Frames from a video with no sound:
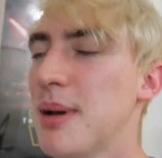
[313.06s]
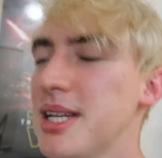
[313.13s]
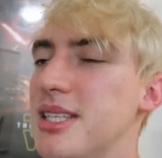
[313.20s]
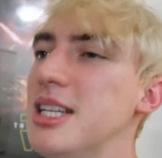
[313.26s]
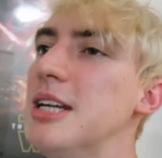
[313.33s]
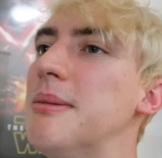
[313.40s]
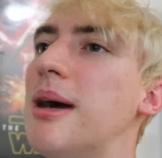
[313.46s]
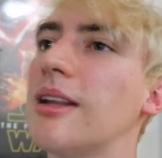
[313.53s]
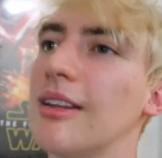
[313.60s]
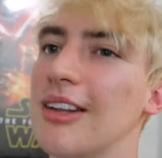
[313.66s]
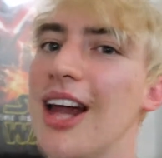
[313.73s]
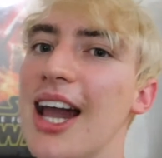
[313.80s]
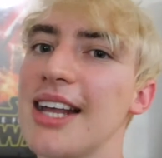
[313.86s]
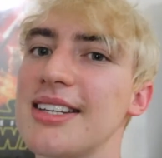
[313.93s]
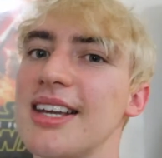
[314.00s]
best thing about
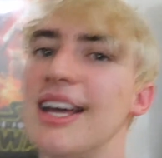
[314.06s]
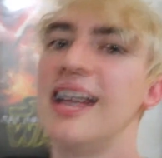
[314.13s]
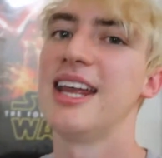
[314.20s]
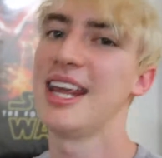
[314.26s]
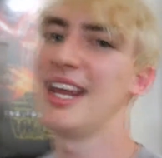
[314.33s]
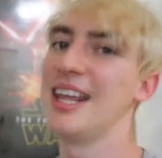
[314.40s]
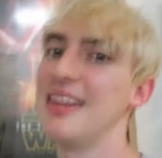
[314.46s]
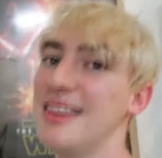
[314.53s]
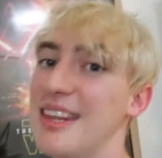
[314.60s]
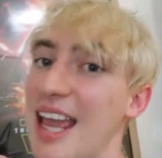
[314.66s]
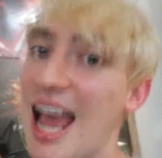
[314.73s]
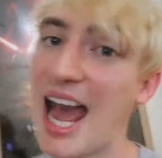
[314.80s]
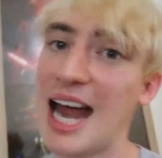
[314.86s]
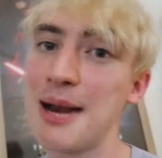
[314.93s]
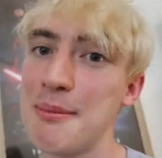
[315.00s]
Light in
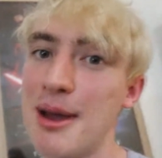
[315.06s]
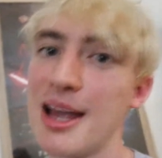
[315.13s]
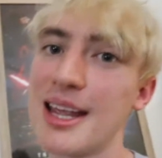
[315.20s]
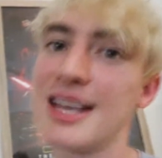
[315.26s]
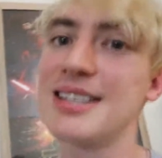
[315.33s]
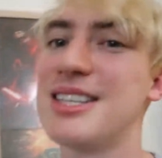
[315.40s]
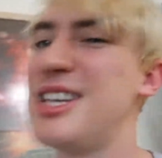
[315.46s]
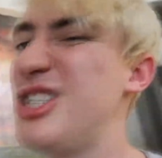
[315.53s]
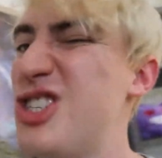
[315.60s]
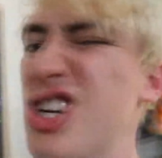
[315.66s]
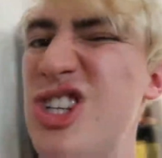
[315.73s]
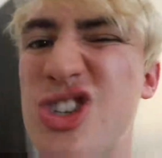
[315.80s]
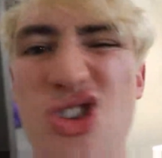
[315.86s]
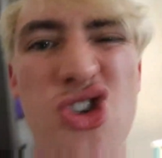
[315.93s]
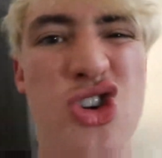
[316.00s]
the anime is he
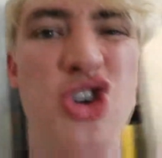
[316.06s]
just